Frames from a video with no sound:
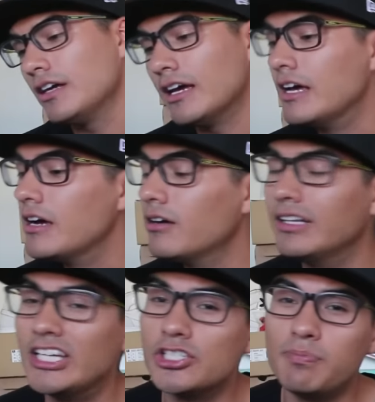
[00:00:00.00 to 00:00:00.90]
uh,
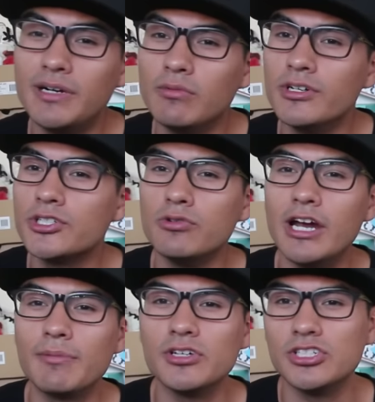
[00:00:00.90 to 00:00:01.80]
unless Supreme wants to
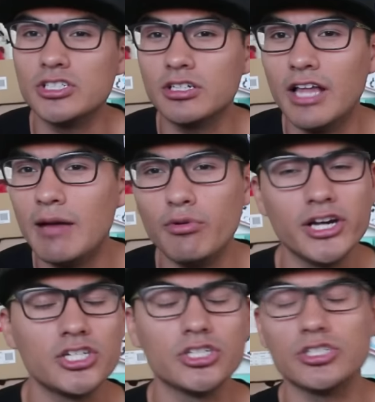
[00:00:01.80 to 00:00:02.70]
raid because this
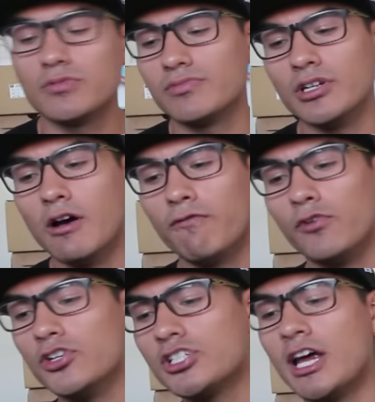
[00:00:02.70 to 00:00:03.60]
collaboration's you know
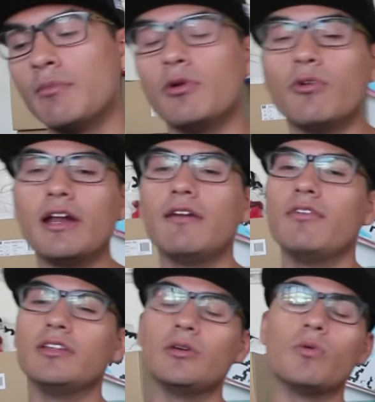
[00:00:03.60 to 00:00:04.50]
first time or
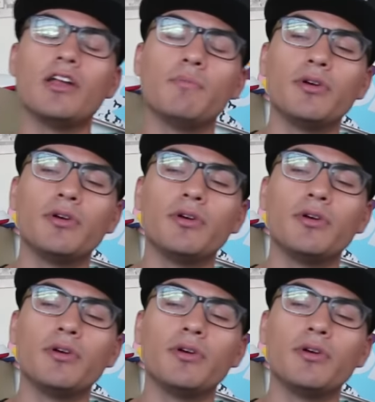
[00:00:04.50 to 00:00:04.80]
whatever and they want to